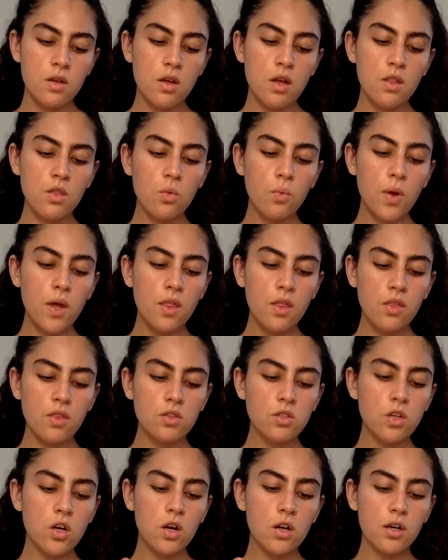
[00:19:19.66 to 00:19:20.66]
and the way that
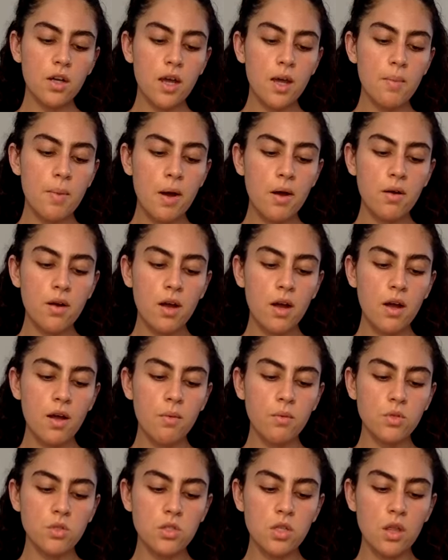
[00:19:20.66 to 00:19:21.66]
this card came out,
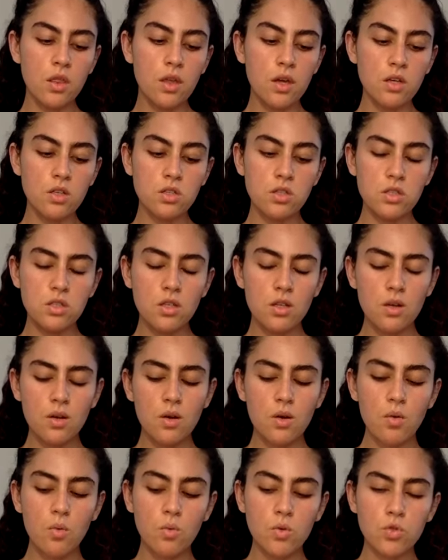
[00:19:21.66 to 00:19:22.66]
I will say this
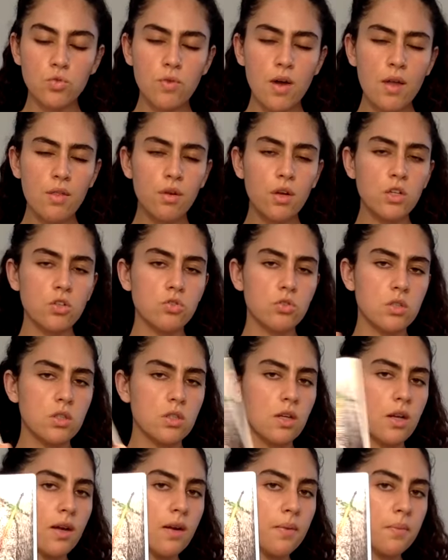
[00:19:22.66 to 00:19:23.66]
was rather
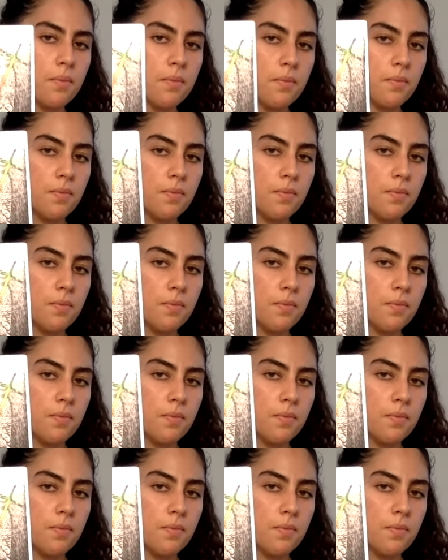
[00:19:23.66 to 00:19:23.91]
interesting.